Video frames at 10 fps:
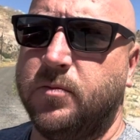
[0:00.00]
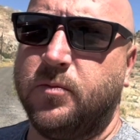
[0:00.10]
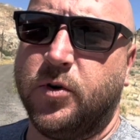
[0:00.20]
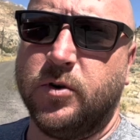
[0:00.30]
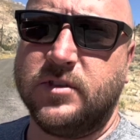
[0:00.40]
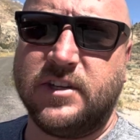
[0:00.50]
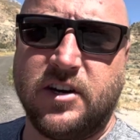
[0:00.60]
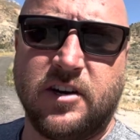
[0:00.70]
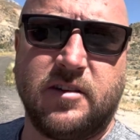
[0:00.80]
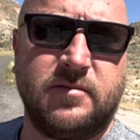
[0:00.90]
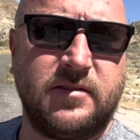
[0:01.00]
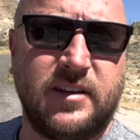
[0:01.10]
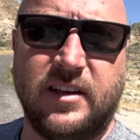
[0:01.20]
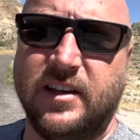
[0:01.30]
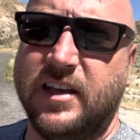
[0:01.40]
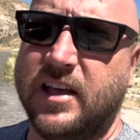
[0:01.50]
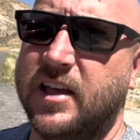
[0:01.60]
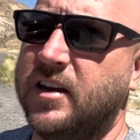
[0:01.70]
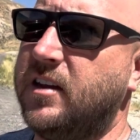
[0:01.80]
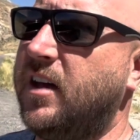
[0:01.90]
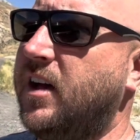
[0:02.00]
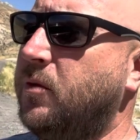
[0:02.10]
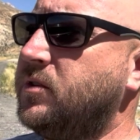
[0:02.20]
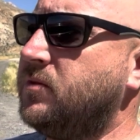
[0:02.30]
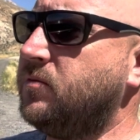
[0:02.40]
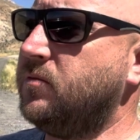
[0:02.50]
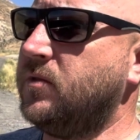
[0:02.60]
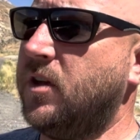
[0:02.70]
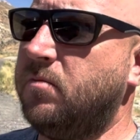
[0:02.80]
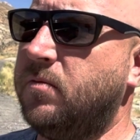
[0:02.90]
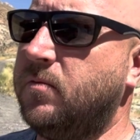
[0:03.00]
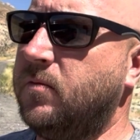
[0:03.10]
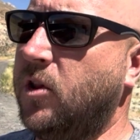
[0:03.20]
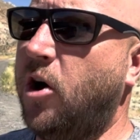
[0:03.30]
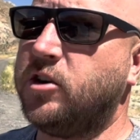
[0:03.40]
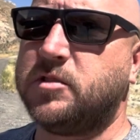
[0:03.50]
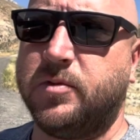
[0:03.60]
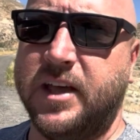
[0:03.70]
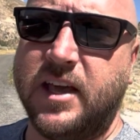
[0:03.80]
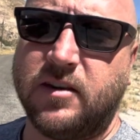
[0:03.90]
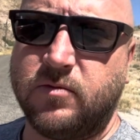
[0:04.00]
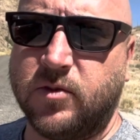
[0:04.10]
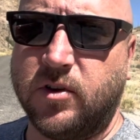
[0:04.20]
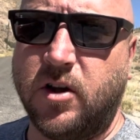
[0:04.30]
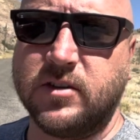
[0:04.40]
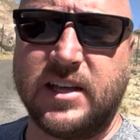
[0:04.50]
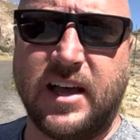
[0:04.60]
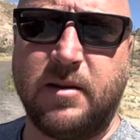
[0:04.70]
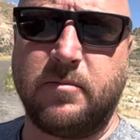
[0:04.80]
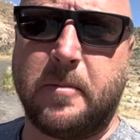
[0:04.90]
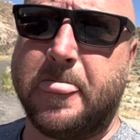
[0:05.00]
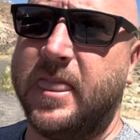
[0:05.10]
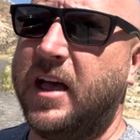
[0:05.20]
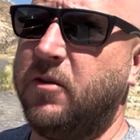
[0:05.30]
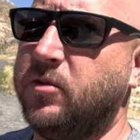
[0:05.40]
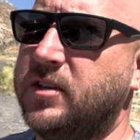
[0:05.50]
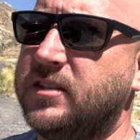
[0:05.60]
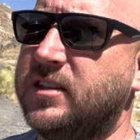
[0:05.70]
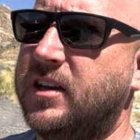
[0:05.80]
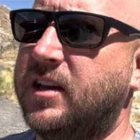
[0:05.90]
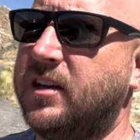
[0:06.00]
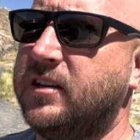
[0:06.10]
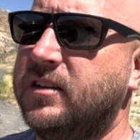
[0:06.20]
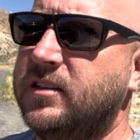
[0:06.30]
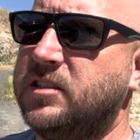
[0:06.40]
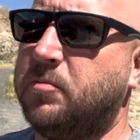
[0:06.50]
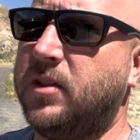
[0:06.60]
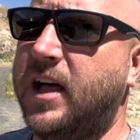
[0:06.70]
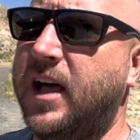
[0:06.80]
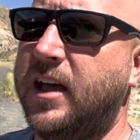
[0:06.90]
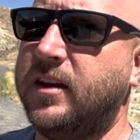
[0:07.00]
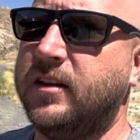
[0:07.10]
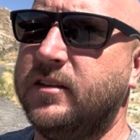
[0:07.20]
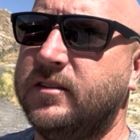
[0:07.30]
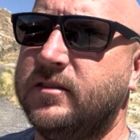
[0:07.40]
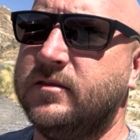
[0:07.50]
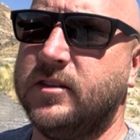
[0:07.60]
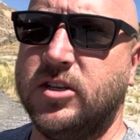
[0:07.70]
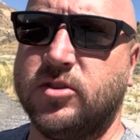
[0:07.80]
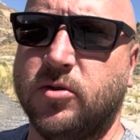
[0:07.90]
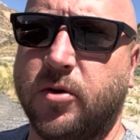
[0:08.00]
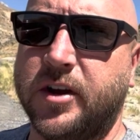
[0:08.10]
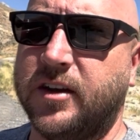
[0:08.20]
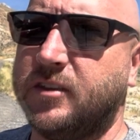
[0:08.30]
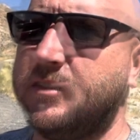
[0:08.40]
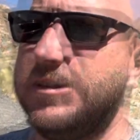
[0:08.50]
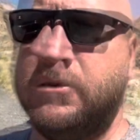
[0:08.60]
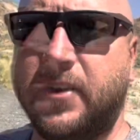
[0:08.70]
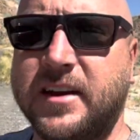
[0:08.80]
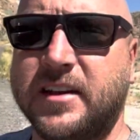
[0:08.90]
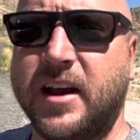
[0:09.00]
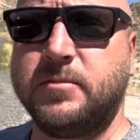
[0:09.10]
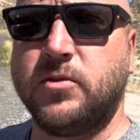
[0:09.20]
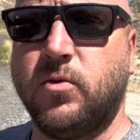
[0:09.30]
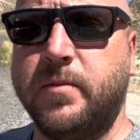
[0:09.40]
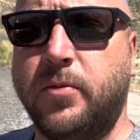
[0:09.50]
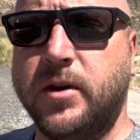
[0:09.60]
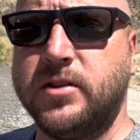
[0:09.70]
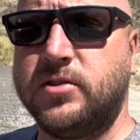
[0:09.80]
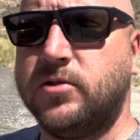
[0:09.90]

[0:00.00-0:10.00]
produced here, and it was a large plant for a long time that was supplied Eastern Oregon. In fact, it got up to 1.2